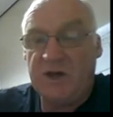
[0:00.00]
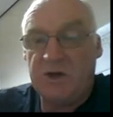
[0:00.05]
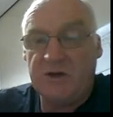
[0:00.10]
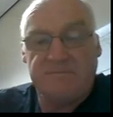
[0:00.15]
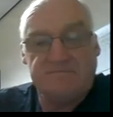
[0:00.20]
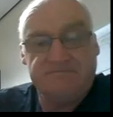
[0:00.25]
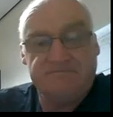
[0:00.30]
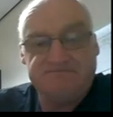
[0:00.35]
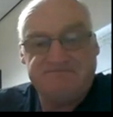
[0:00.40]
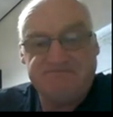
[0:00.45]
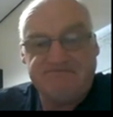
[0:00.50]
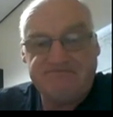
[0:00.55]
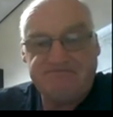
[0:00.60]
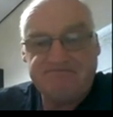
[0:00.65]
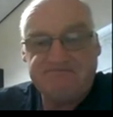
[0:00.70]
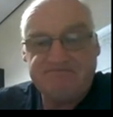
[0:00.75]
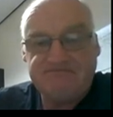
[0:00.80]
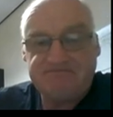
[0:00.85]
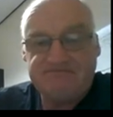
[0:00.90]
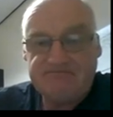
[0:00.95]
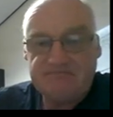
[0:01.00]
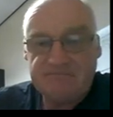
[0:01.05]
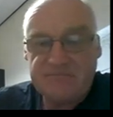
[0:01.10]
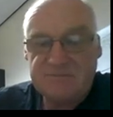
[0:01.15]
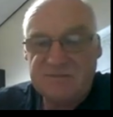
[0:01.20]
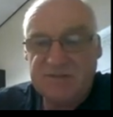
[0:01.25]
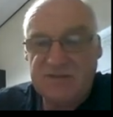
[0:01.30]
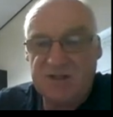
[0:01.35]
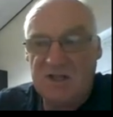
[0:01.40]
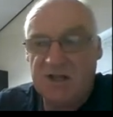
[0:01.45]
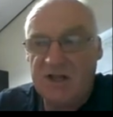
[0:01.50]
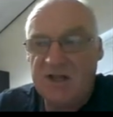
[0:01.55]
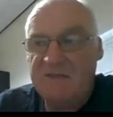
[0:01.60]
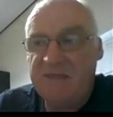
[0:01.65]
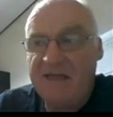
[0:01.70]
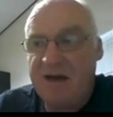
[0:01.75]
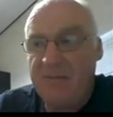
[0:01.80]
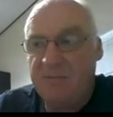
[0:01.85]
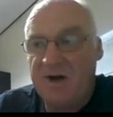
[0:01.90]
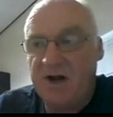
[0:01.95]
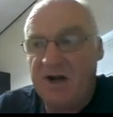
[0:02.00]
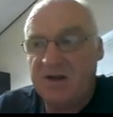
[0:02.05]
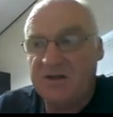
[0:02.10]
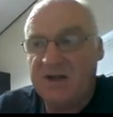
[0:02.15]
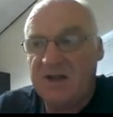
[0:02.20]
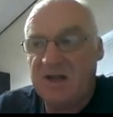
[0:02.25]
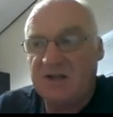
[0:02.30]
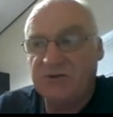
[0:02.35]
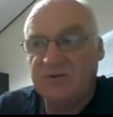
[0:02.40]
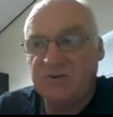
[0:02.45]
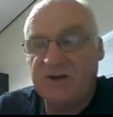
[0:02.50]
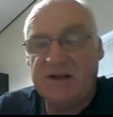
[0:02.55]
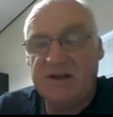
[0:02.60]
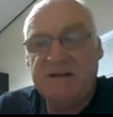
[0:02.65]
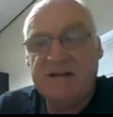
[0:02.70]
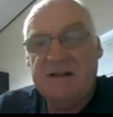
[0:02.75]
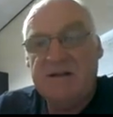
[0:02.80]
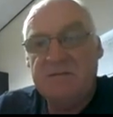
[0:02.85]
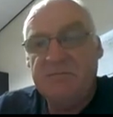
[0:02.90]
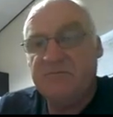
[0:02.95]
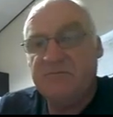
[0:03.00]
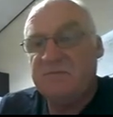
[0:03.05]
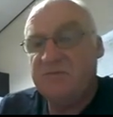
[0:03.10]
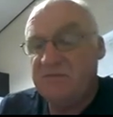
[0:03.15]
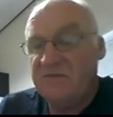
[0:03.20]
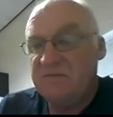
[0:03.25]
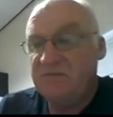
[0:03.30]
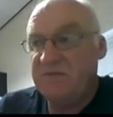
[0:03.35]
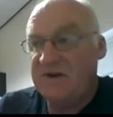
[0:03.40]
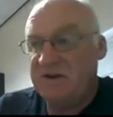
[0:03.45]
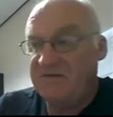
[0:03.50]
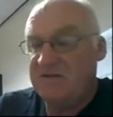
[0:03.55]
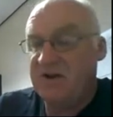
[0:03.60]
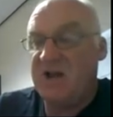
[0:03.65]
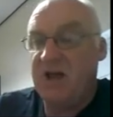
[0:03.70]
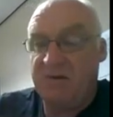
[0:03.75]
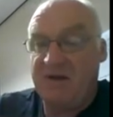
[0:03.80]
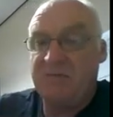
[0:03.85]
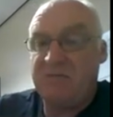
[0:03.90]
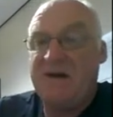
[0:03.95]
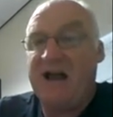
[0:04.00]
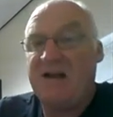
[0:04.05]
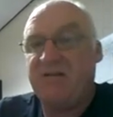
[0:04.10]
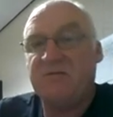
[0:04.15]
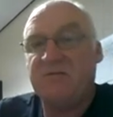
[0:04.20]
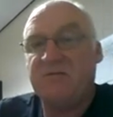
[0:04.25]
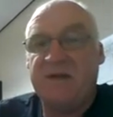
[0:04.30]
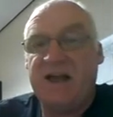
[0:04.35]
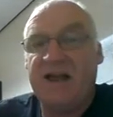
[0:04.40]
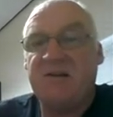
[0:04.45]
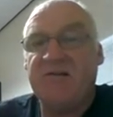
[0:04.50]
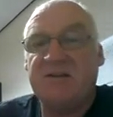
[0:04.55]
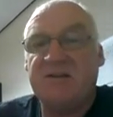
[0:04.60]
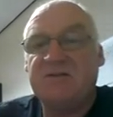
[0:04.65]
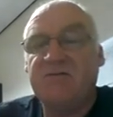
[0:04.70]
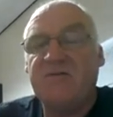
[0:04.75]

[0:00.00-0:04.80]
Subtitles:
good in that part of the country. But if you're coming back from that area,